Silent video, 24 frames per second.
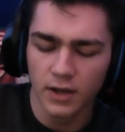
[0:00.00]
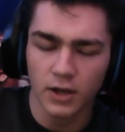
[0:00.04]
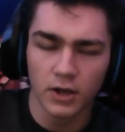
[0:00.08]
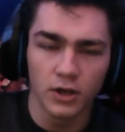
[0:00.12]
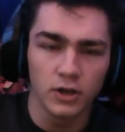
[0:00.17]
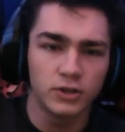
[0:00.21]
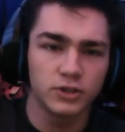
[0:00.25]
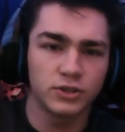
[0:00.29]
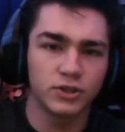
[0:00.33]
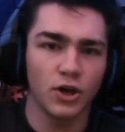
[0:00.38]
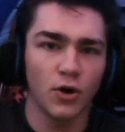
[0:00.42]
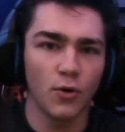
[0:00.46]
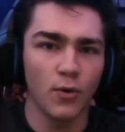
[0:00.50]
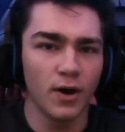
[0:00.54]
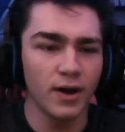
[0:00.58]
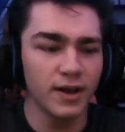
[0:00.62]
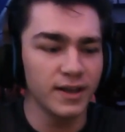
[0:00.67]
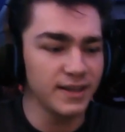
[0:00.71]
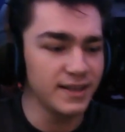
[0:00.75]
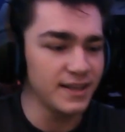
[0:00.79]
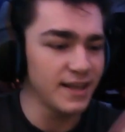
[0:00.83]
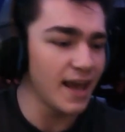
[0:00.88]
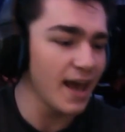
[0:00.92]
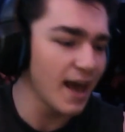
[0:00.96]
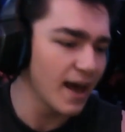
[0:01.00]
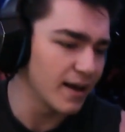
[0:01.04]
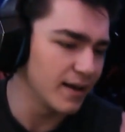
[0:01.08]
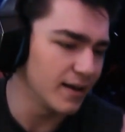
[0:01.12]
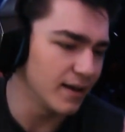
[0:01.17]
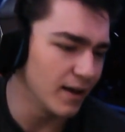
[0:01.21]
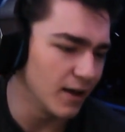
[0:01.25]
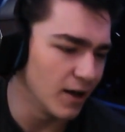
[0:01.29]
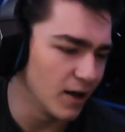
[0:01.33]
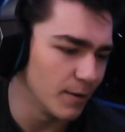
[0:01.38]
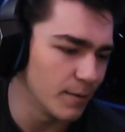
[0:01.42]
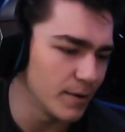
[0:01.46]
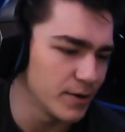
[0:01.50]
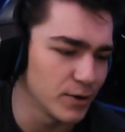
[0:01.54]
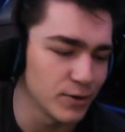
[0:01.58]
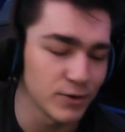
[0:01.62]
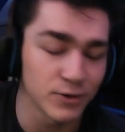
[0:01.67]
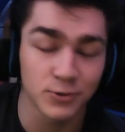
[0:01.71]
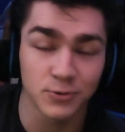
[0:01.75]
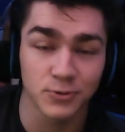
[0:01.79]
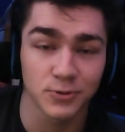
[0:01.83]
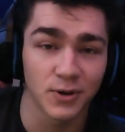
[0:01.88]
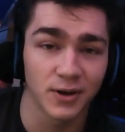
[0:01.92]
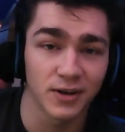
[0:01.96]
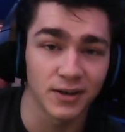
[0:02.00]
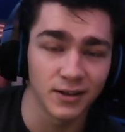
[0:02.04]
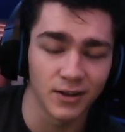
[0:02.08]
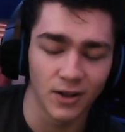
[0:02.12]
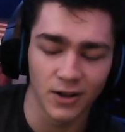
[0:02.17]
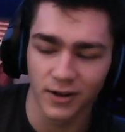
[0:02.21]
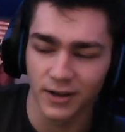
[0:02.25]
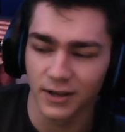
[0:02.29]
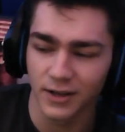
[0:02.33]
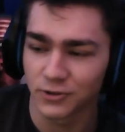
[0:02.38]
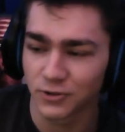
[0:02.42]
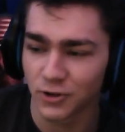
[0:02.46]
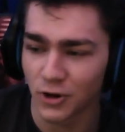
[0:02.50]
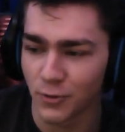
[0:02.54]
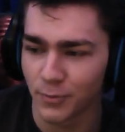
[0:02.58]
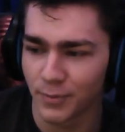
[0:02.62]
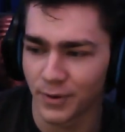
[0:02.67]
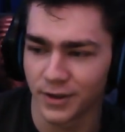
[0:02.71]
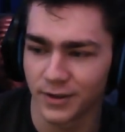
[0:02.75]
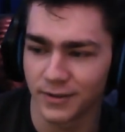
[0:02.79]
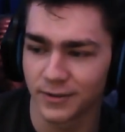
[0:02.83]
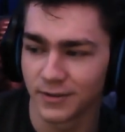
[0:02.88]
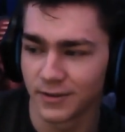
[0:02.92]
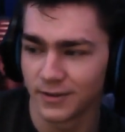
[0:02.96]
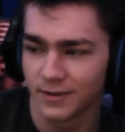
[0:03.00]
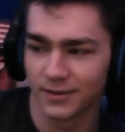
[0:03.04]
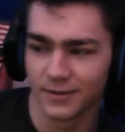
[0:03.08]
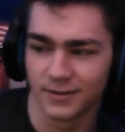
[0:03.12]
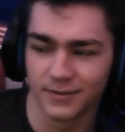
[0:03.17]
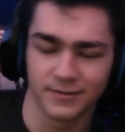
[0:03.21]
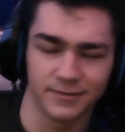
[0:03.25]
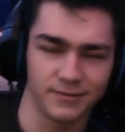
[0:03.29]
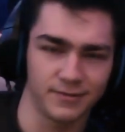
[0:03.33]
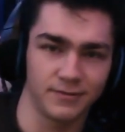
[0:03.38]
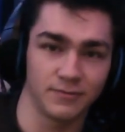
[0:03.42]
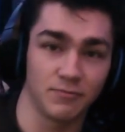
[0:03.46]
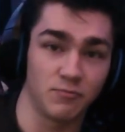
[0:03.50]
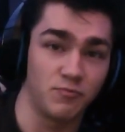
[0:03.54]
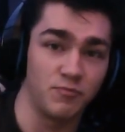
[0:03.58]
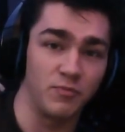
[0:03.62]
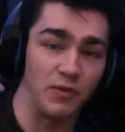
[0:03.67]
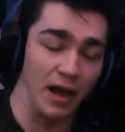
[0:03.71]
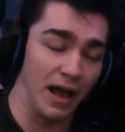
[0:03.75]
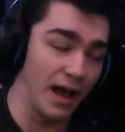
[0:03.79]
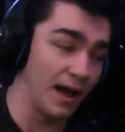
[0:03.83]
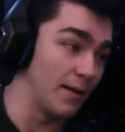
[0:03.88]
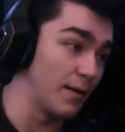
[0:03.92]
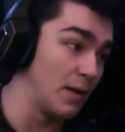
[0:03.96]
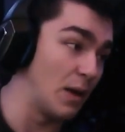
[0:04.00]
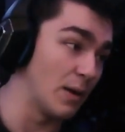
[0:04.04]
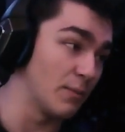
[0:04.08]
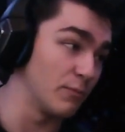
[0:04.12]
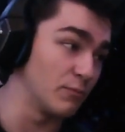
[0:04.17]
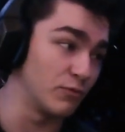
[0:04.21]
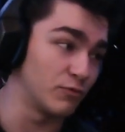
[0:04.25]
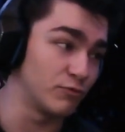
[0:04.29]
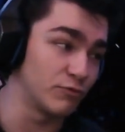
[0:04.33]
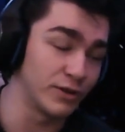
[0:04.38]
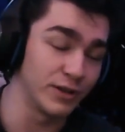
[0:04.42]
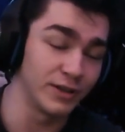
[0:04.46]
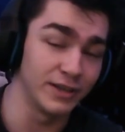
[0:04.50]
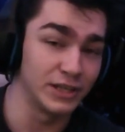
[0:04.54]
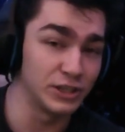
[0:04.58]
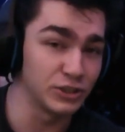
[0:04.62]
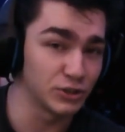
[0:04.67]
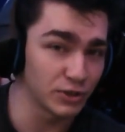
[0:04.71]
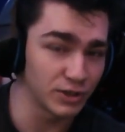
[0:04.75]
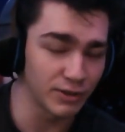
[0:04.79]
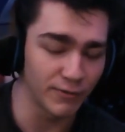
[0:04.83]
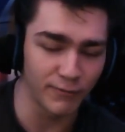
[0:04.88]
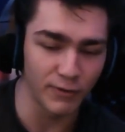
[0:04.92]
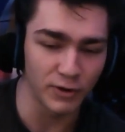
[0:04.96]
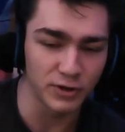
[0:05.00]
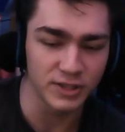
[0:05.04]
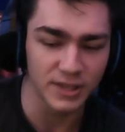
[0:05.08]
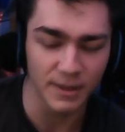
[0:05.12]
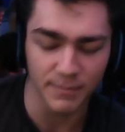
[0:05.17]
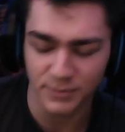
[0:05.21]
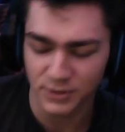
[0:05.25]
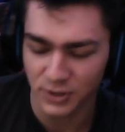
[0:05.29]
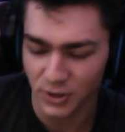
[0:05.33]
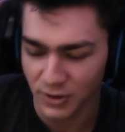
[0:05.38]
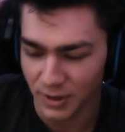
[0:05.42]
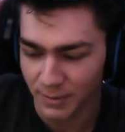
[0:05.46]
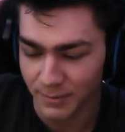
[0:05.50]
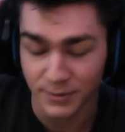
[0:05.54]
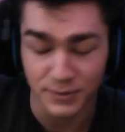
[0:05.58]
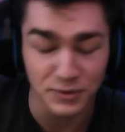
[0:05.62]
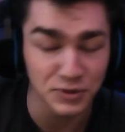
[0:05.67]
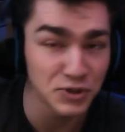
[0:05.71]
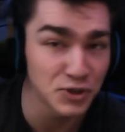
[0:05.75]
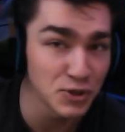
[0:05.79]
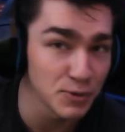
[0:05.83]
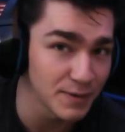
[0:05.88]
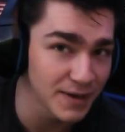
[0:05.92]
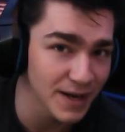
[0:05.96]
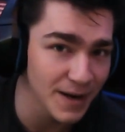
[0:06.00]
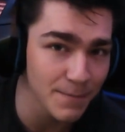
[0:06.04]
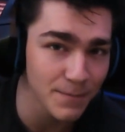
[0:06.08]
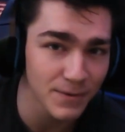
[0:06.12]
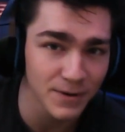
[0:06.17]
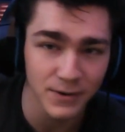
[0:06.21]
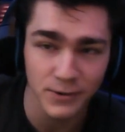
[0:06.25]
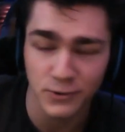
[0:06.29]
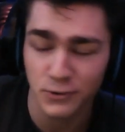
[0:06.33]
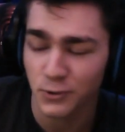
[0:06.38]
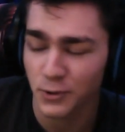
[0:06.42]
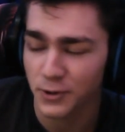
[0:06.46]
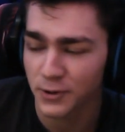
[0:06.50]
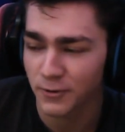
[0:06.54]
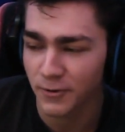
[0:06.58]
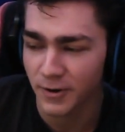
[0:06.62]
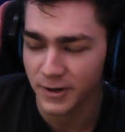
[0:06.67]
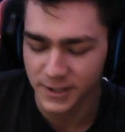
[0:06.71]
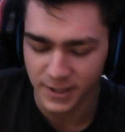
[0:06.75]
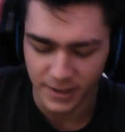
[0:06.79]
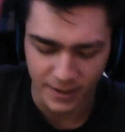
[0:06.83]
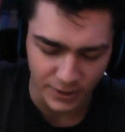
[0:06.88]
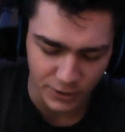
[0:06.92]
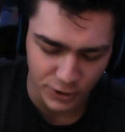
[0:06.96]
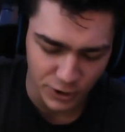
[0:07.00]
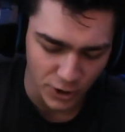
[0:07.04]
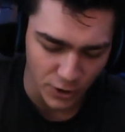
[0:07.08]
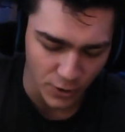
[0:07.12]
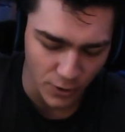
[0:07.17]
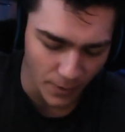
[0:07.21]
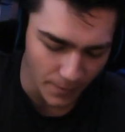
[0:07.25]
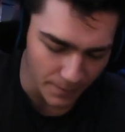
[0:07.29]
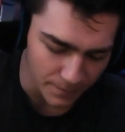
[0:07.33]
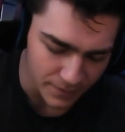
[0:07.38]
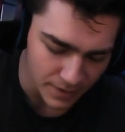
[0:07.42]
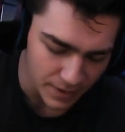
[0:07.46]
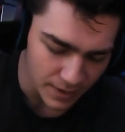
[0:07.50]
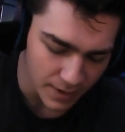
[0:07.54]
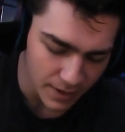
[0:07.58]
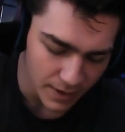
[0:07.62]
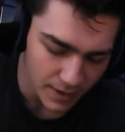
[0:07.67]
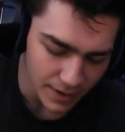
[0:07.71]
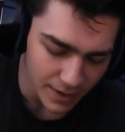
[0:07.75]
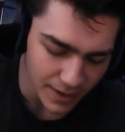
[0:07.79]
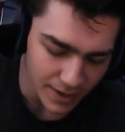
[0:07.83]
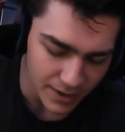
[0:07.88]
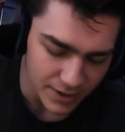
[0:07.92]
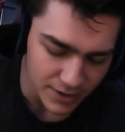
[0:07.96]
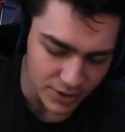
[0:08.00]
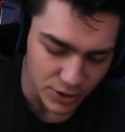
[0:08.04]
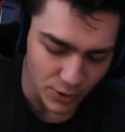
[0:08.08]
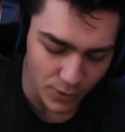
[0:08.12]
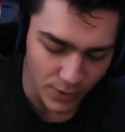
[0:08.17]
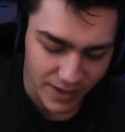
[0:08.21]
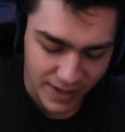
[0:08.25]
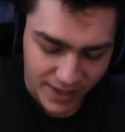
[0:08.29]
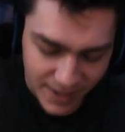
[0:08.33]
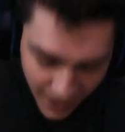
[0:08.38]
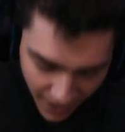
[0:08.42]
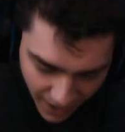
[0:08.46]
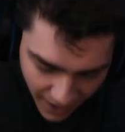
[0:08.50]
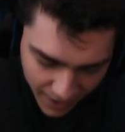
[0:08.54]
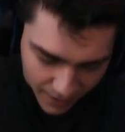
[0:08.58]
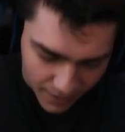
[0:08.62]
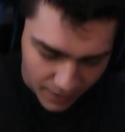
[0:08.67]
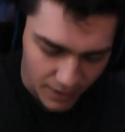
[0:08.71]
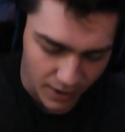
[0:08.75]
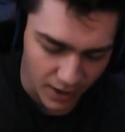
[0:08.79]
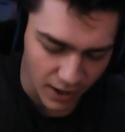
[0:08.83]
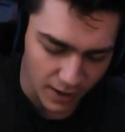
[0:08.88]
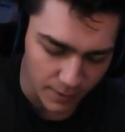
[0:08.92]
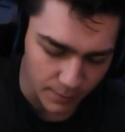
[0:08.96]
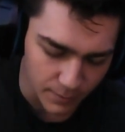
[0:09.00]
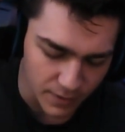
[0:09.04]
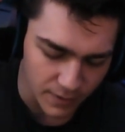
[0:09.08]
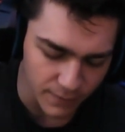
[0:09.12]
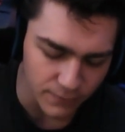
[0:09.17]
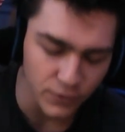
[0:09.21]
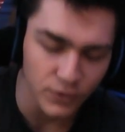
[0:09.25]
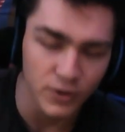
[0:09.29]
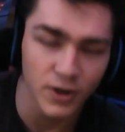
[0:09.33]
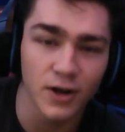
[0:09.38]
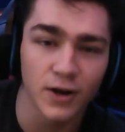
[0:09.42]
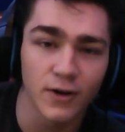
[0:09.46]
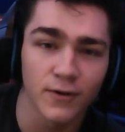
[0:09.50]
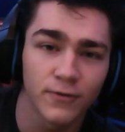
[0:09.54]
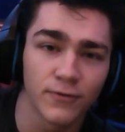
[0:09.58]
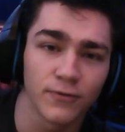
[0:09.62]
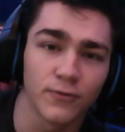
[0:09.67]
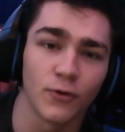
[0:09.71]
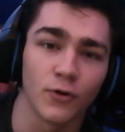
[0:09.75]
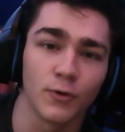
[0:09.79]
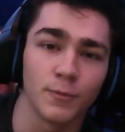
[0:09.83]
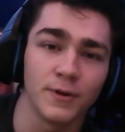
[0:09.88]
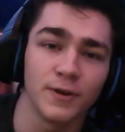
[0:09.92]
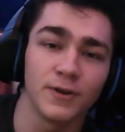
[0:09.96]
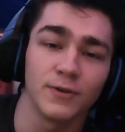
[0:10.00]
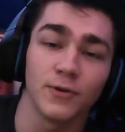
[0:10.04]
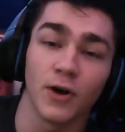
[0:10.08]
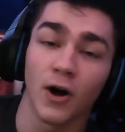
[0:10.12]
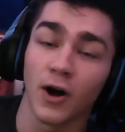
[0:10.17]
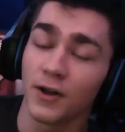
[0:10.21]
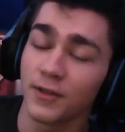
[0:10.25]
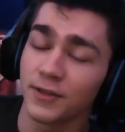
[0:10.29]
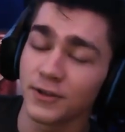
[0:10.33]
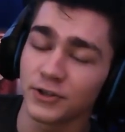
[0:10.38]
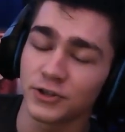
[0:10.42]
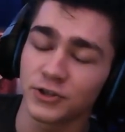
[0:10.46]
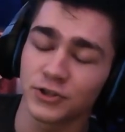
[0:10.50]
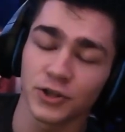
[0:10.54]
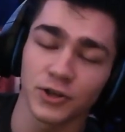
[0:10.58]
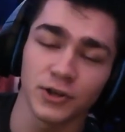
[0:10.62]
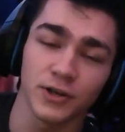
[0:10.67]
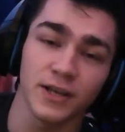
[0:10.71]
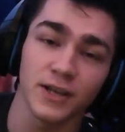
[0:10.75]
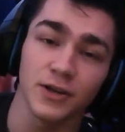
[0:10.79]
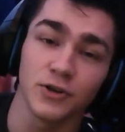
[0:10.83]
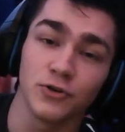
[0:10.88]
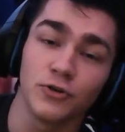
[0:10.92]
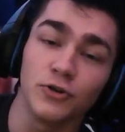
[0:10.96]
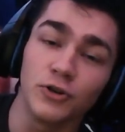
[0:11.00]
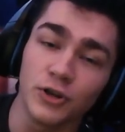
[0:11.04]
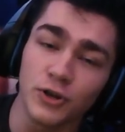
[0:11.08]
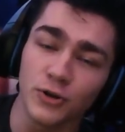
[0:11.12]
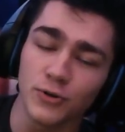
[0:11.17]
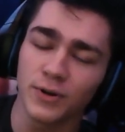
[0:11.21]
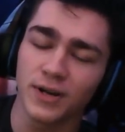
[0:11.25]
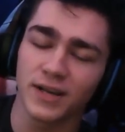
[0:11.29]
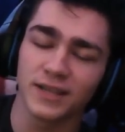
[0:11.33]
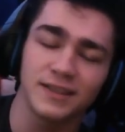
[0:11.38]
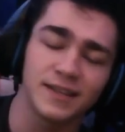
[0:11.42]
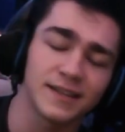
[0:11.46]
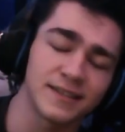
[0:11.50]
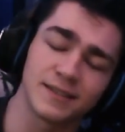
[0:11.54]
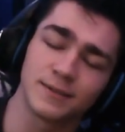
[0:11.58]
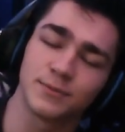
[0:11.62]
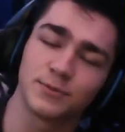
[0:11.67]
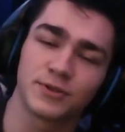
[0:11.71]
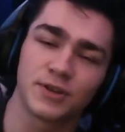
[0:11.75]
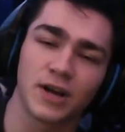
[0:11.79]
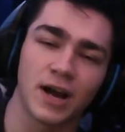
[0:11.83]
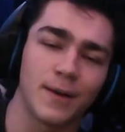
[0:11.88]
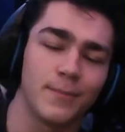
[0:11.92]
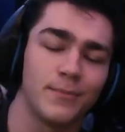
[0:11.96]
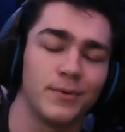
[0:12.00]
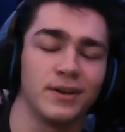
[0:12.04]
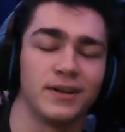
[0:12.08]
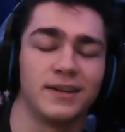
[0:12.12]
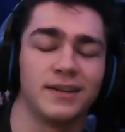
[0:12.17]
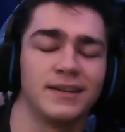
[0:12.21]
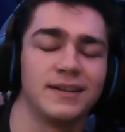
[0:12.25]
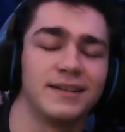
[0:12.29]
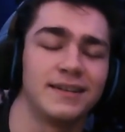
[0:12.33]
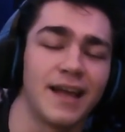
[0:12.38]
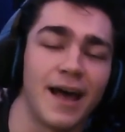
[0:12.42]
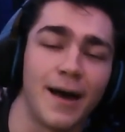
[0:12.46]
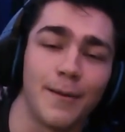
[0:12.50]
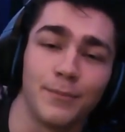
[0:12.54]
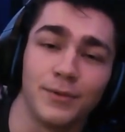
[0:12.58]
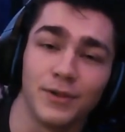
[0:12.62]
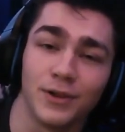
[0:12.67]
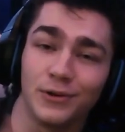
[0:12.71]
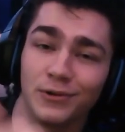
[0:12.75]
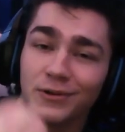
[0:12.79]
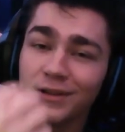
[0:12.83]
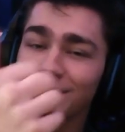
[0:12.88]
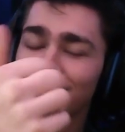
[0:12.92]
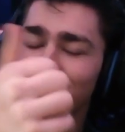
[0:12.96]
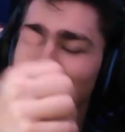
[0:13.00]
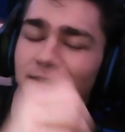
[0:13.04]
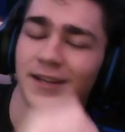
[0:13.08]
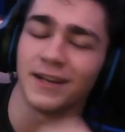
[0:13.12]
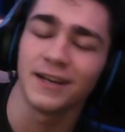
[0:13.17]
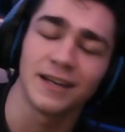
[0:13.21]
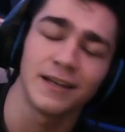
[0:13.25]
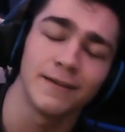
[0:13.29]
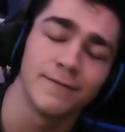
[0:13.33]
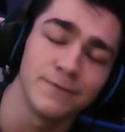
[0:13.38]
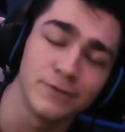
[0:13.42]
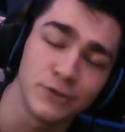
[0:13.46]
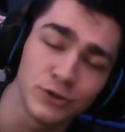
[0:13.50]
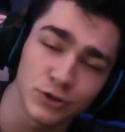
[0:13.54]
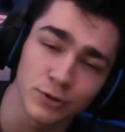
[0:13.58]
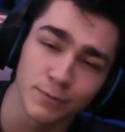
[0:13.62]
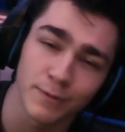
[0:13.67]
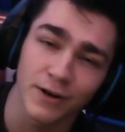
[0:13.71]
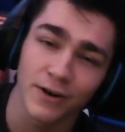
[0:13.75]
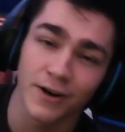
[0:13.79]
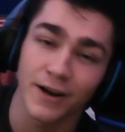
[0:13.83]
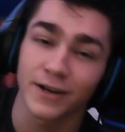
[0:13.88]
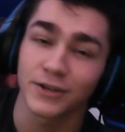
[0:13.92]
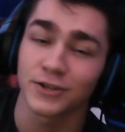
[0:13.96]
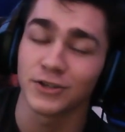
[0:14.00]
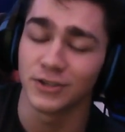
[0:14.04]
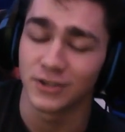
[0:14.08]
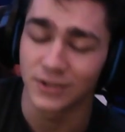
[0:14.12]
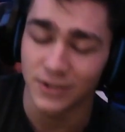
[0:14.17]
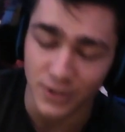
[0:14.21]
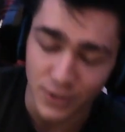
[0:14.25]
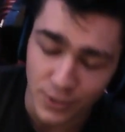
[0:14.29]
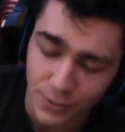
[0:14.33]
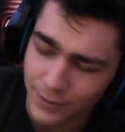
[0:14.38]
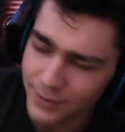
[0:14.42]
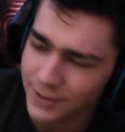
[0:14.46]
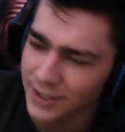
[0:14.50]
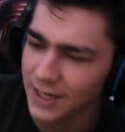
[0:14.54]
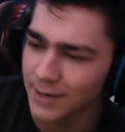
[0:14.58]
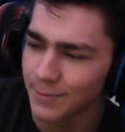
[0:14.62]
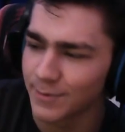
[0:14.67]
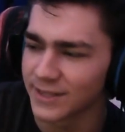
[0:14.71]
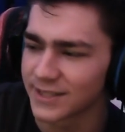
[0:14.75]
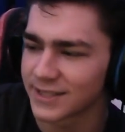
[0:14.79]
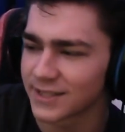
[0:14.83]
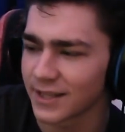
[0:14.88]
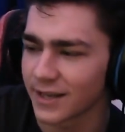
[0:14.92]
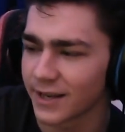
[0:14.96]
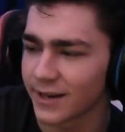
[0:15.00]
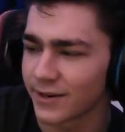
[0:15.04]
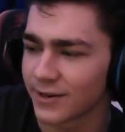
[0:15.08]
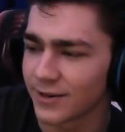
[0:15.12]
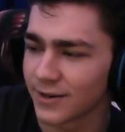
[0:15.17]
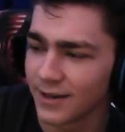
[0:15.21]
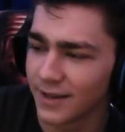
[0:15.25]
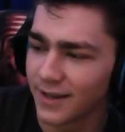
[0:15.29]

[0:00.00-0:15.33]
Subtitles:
So I know this is quite a long intro, but I really enjoyed the first episode. I'm assuming I'm gonna enjoy the rest of the show. So, if you're here for me on this journey and you're new, hit that subscribe button down below. Leave a like if you enjoy my reactions to Demon Slayer.